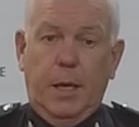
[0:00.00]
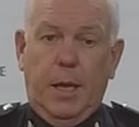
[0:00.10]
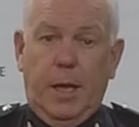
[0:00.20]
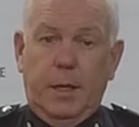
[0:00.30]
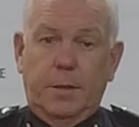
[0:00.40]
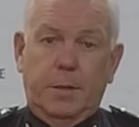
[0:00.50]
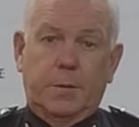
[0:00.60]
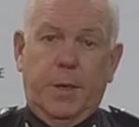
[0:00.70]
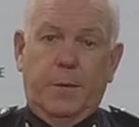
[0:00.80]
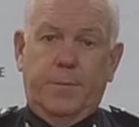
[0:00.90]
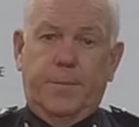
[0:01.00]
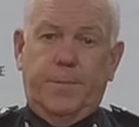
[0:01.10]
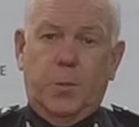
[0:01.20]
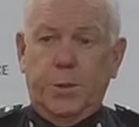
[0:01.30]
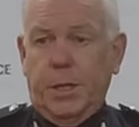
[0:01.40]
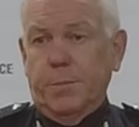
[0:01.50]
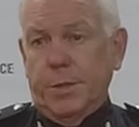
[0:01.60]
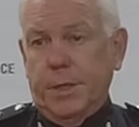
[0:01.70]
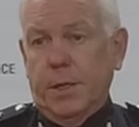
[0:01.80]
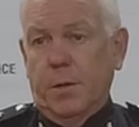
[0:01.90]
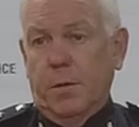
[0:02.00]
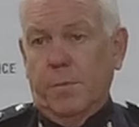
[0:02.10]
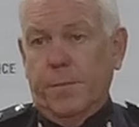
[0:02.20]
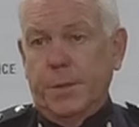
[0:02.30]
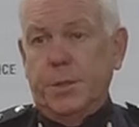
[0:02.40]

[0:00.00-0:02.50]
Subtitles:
and it's about 14% of